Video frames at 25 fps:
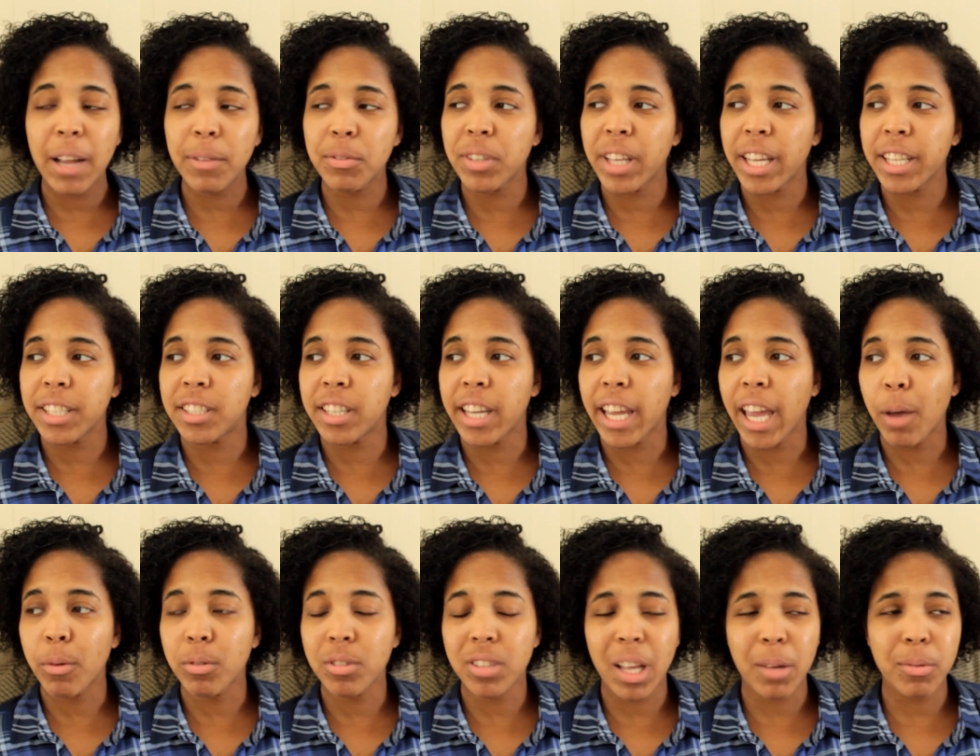after that day,
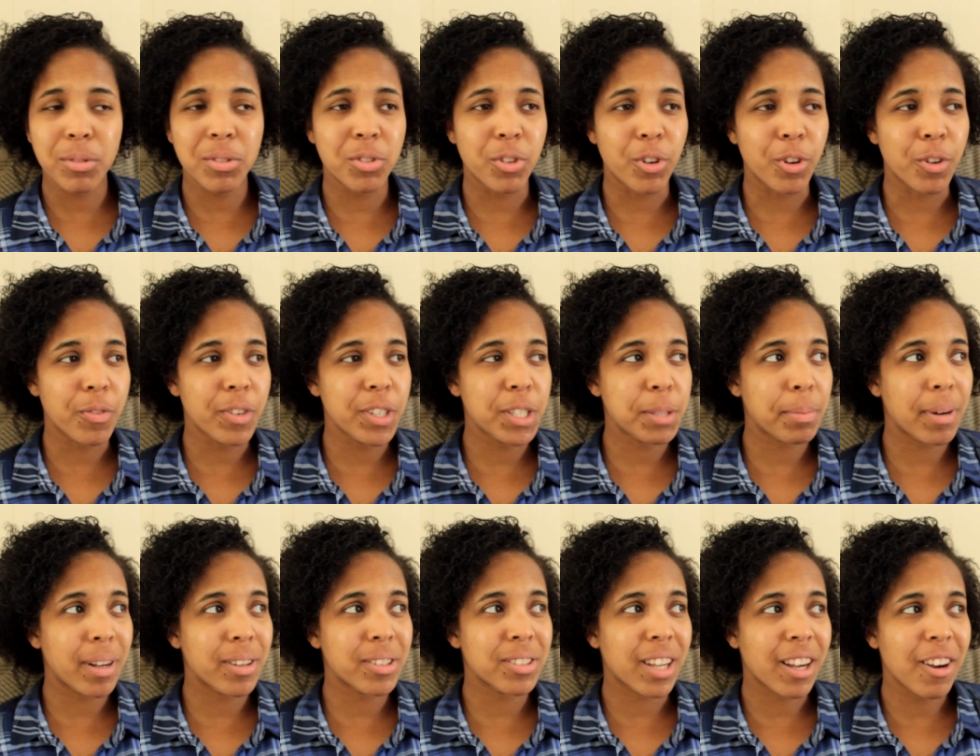I was nervous,
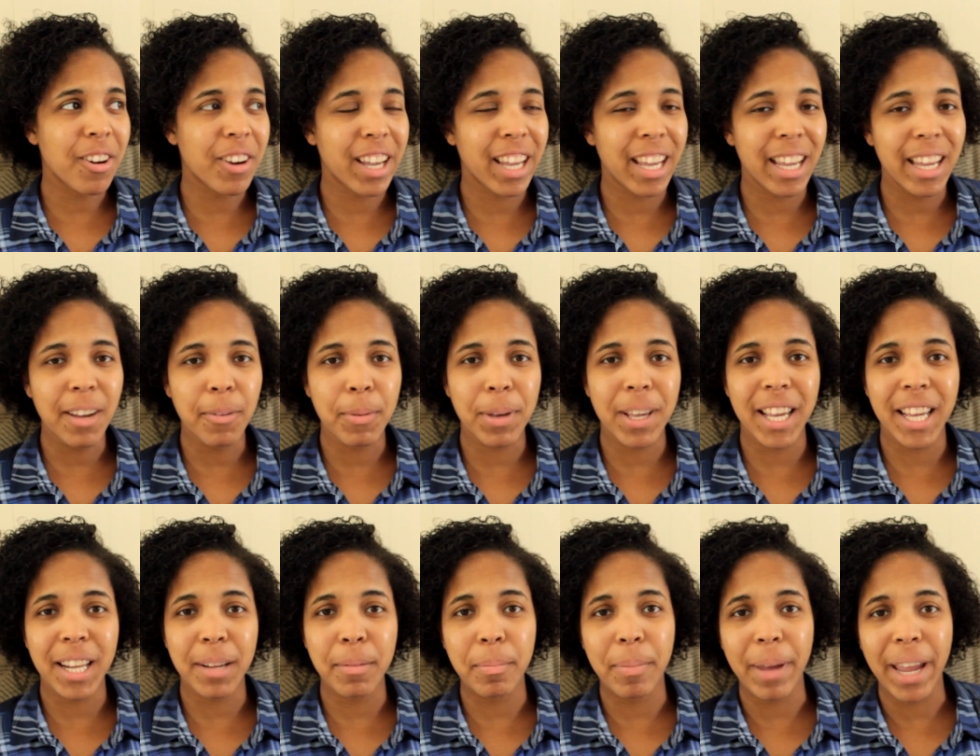but I was like, okay, we can
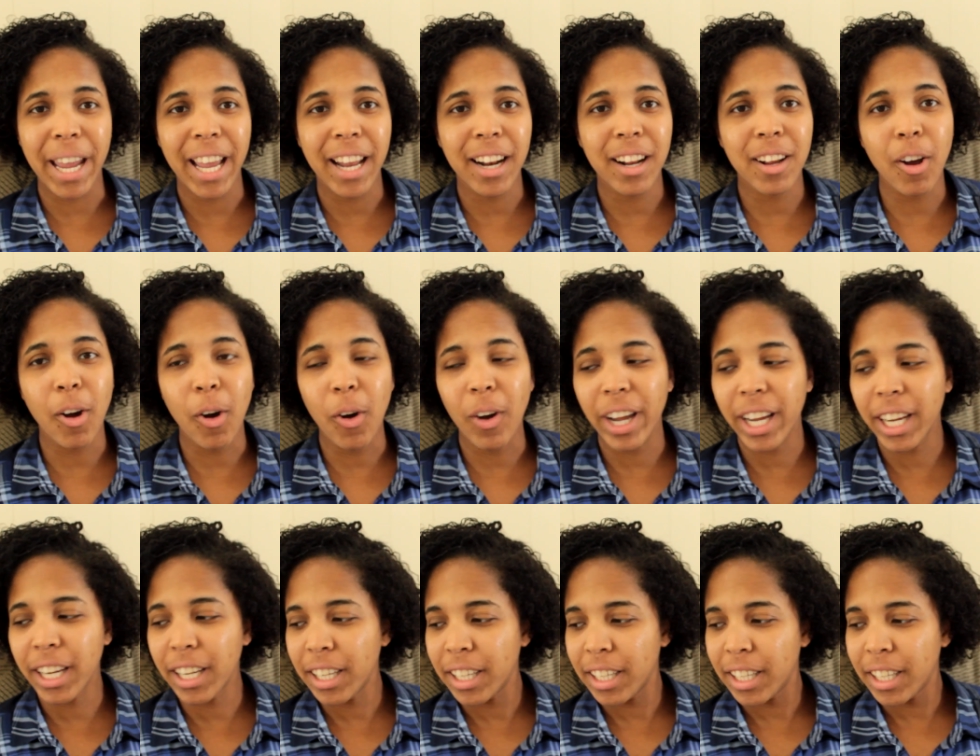get a band
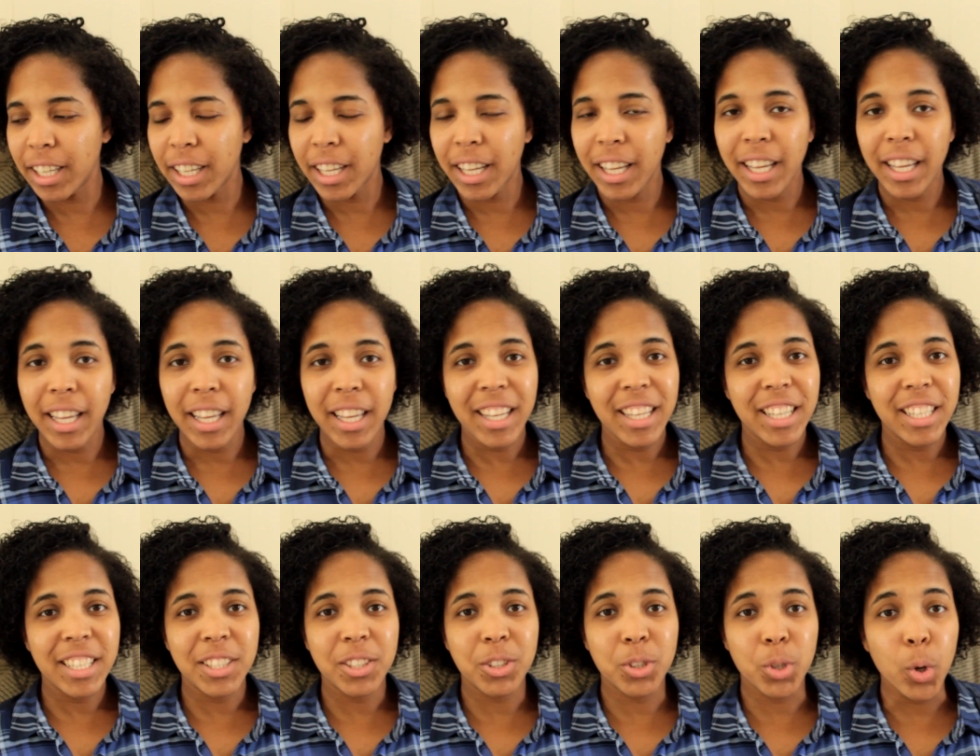going.
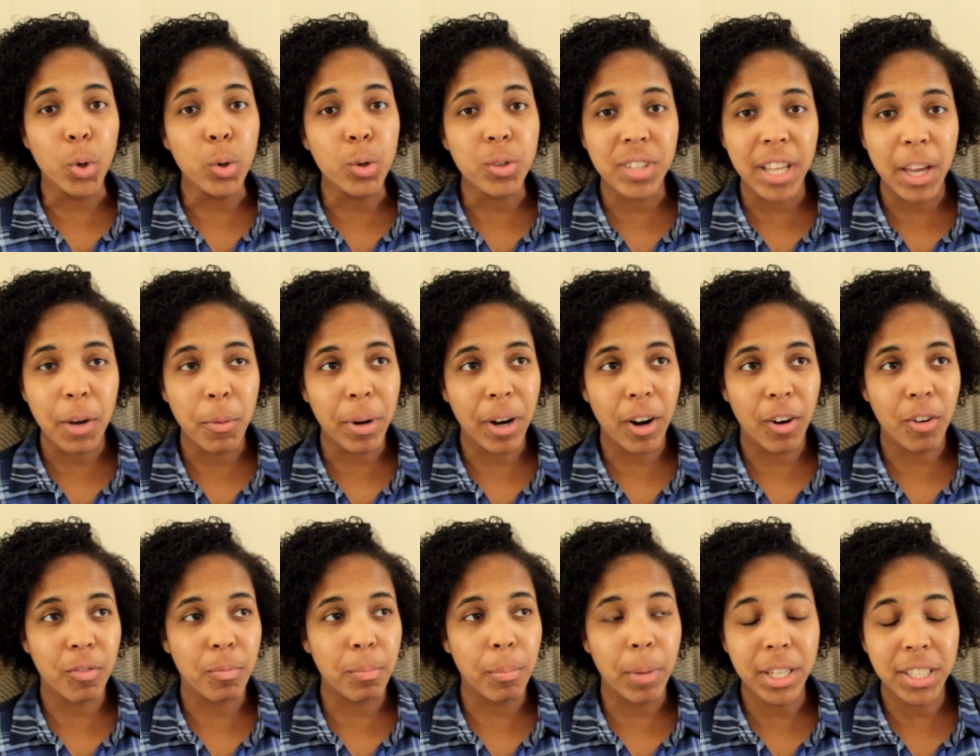Monday went
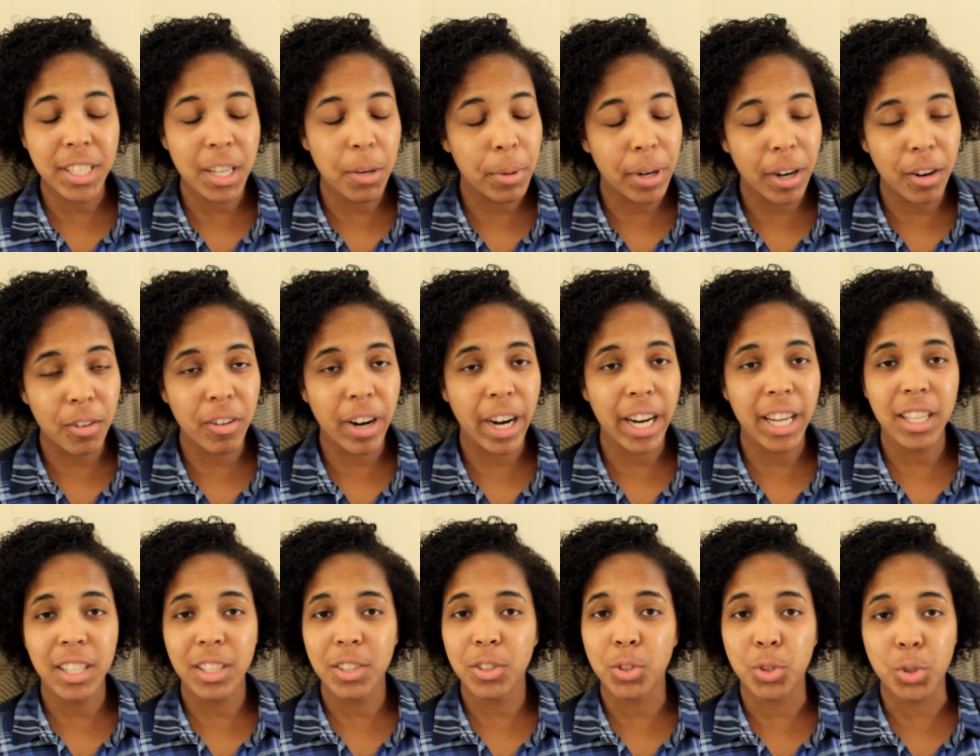all
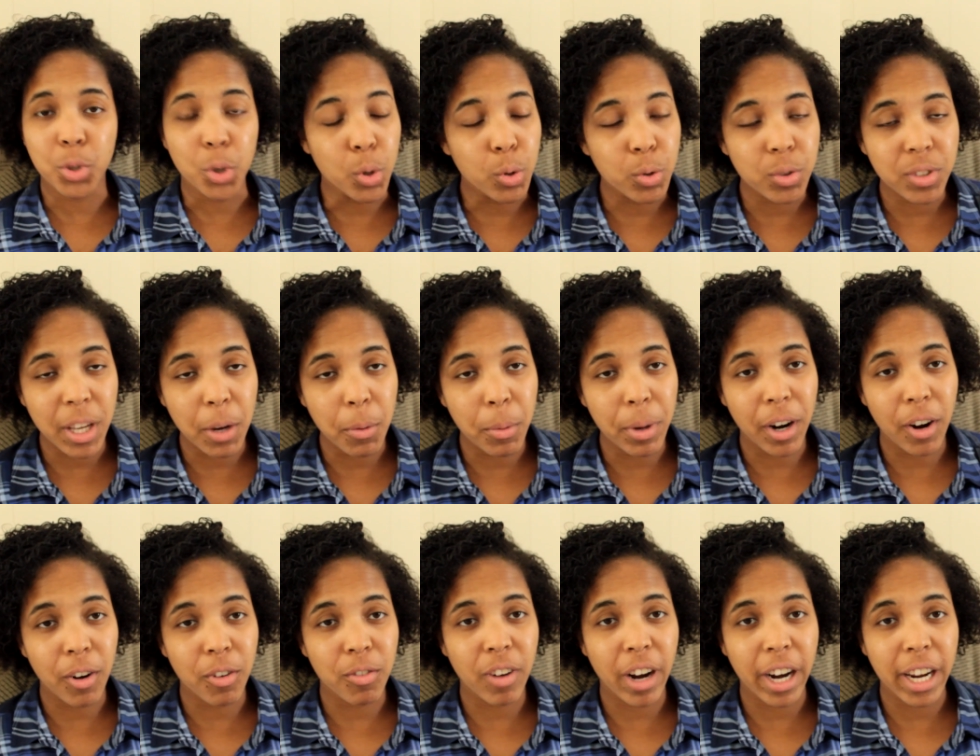right. Tuesday
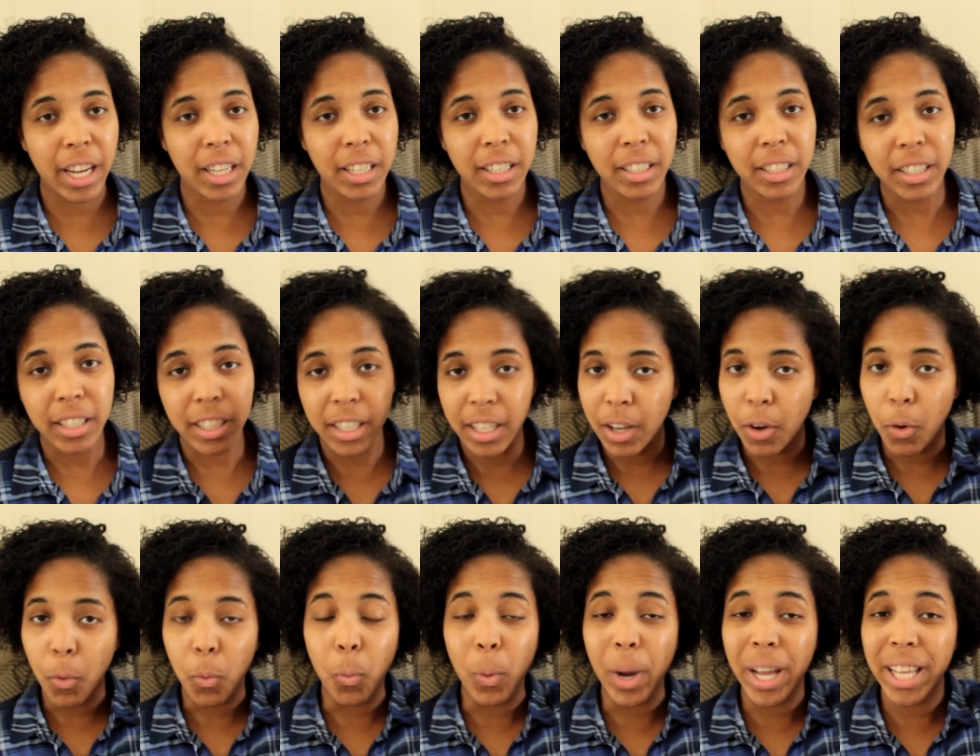went all right.
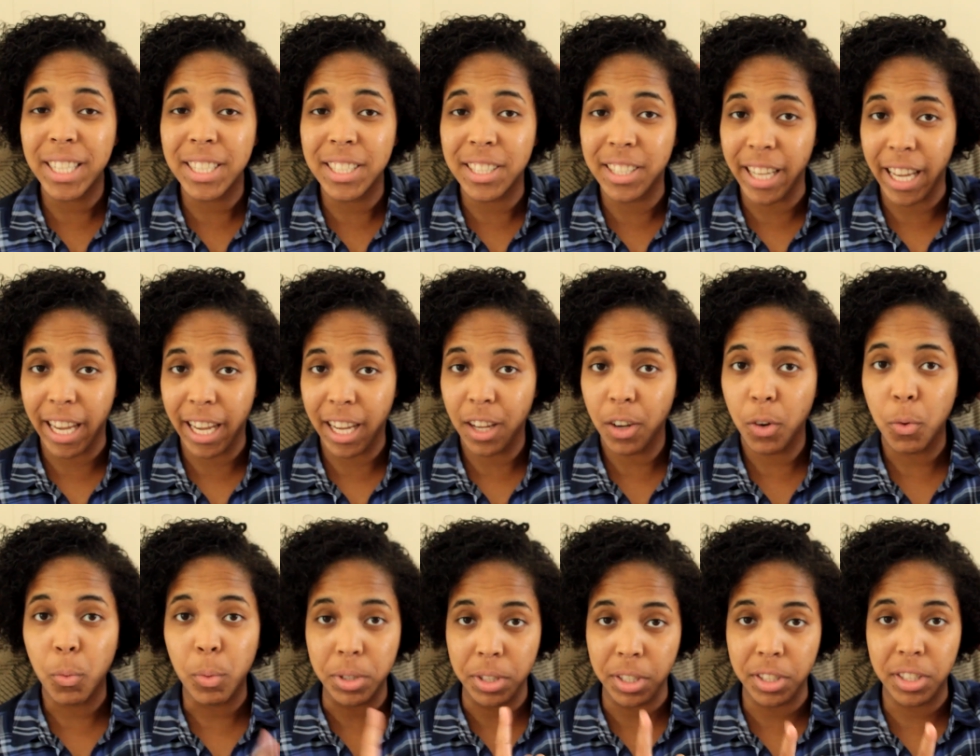Wednesday
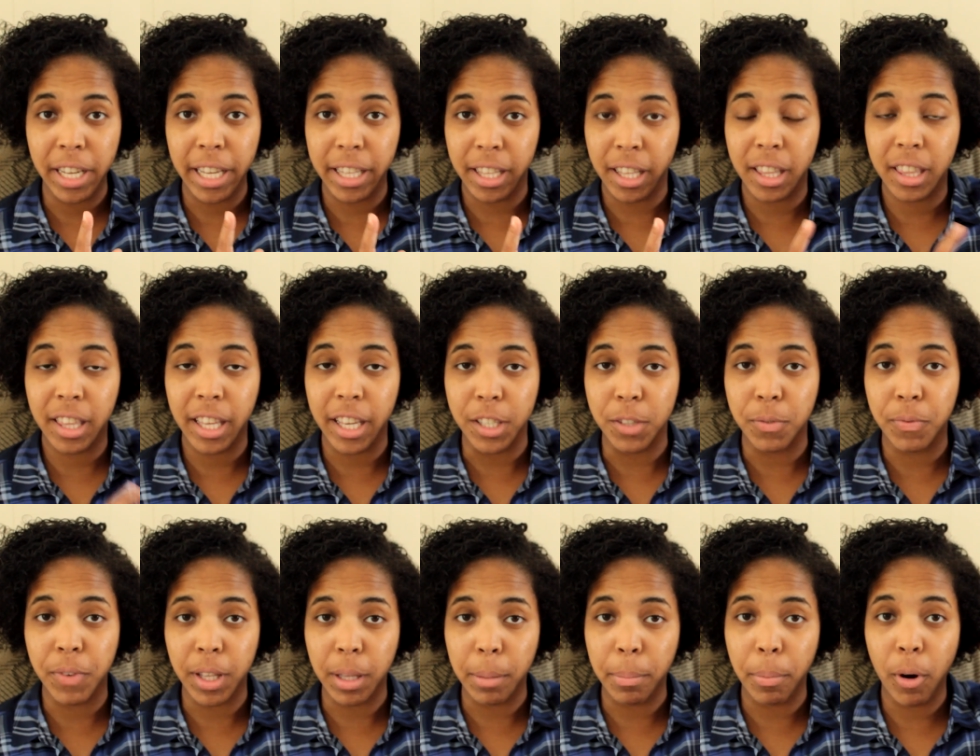was the day that things
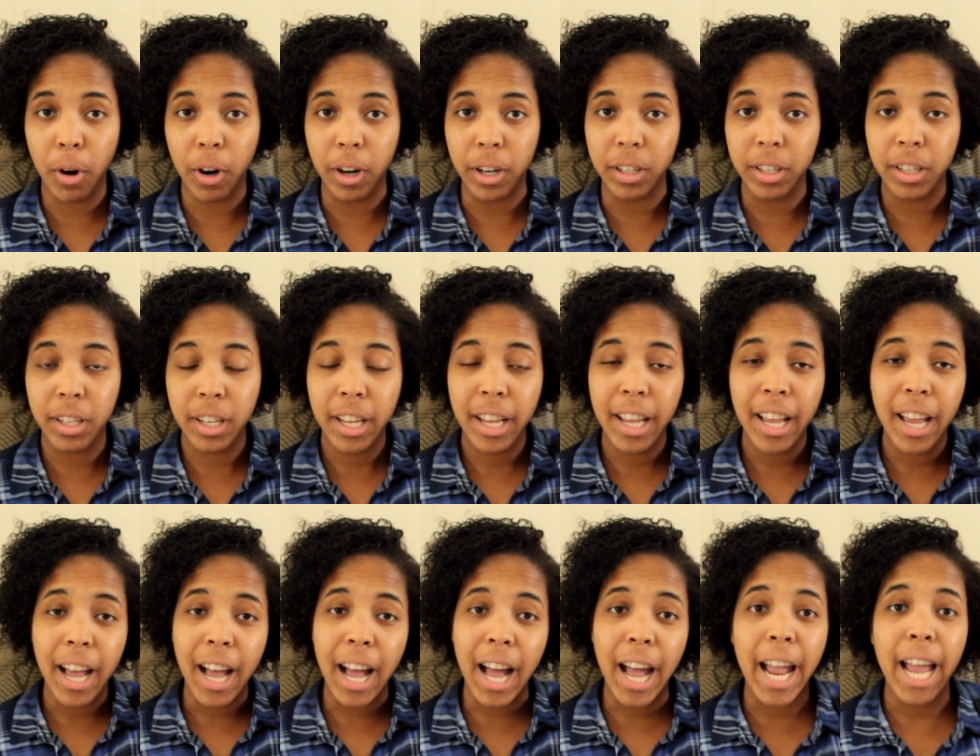fell apart.
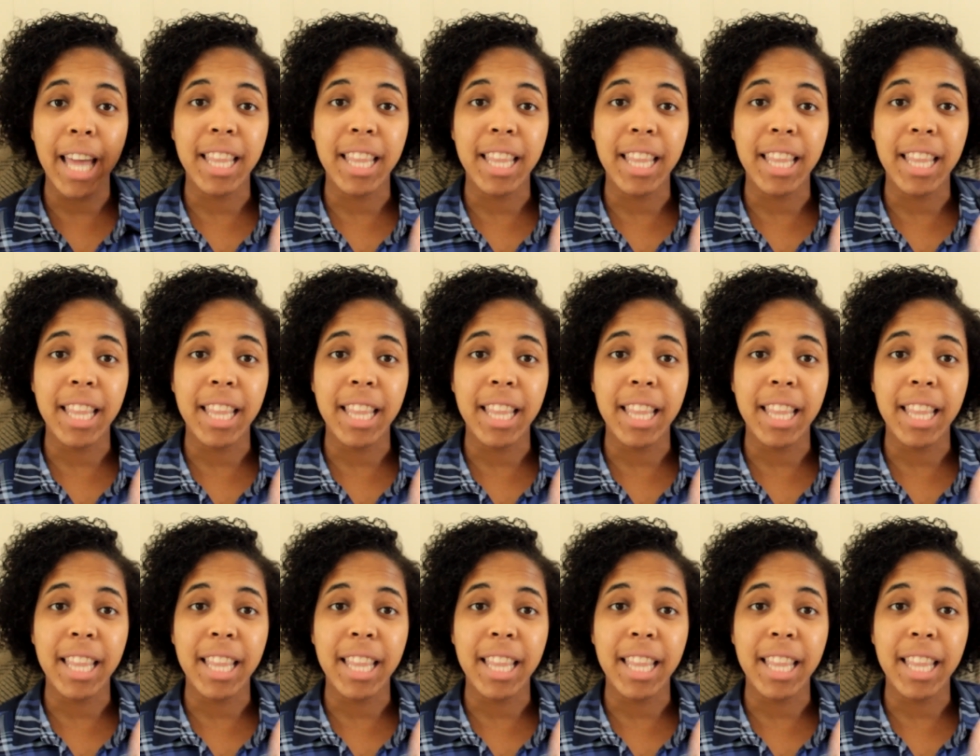I